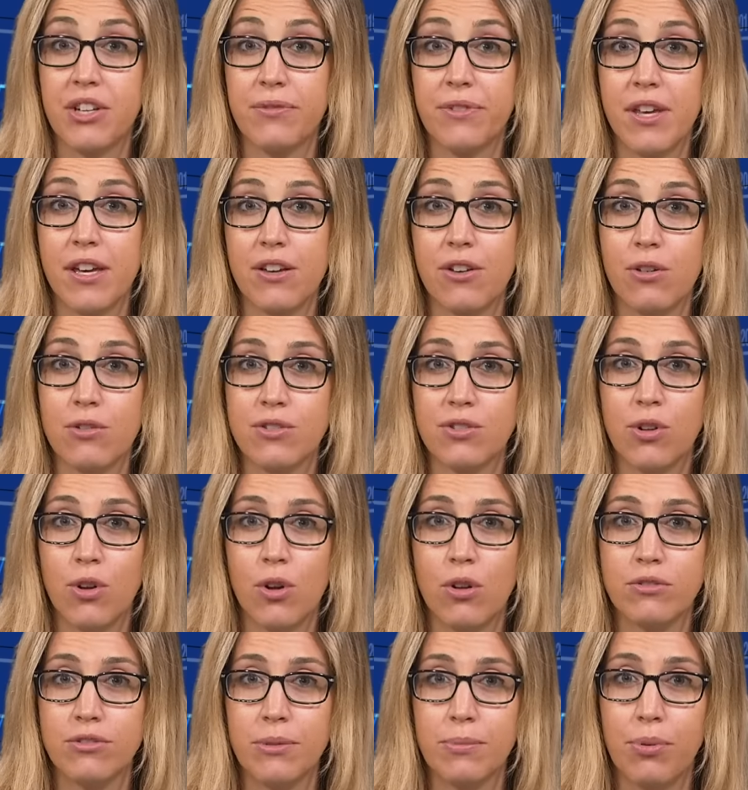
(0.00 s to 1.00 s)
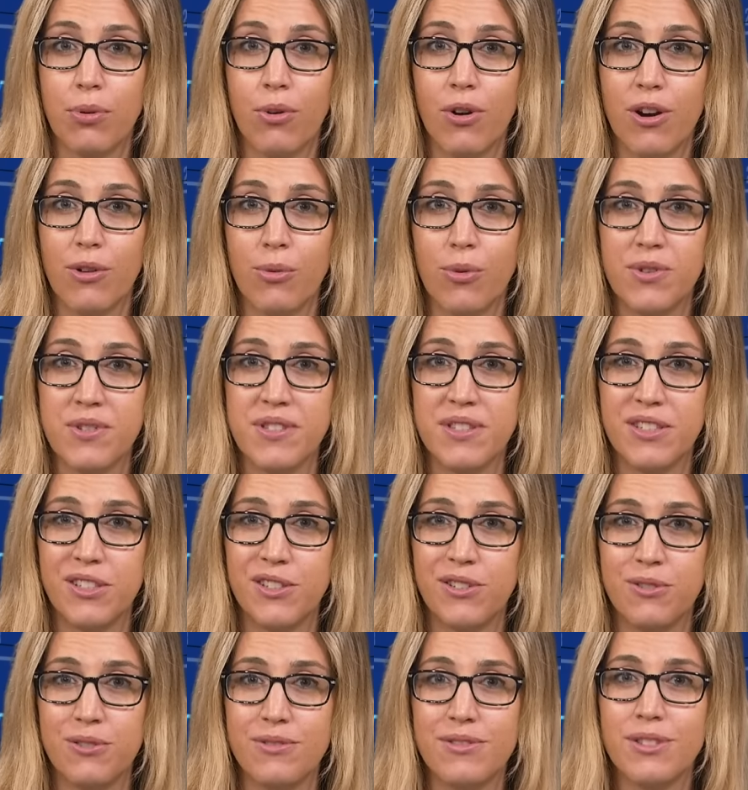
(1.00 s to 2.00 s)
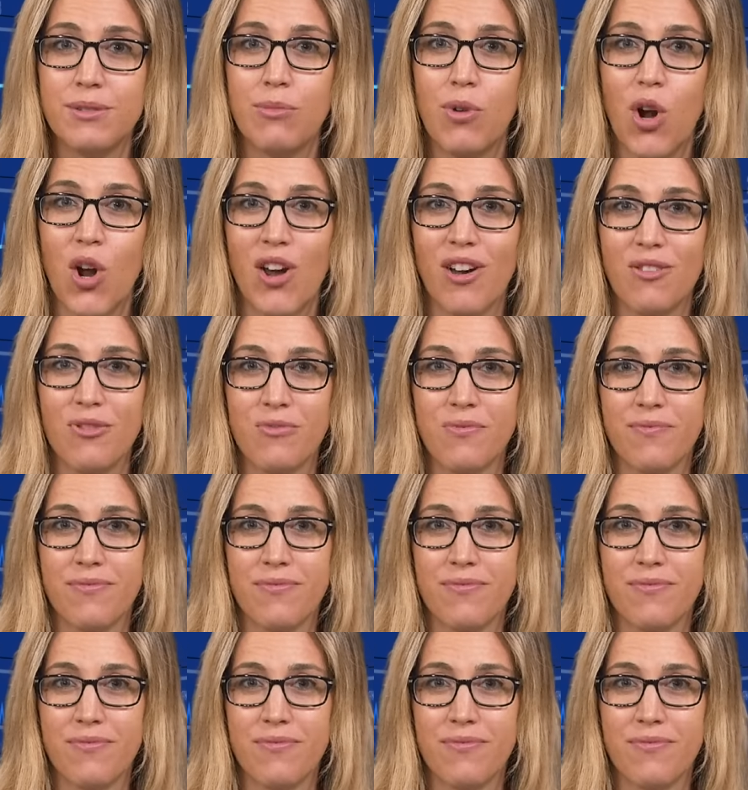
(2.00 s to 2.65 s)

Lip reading: of Kitco's Gold Report. We'll see you tomorrow.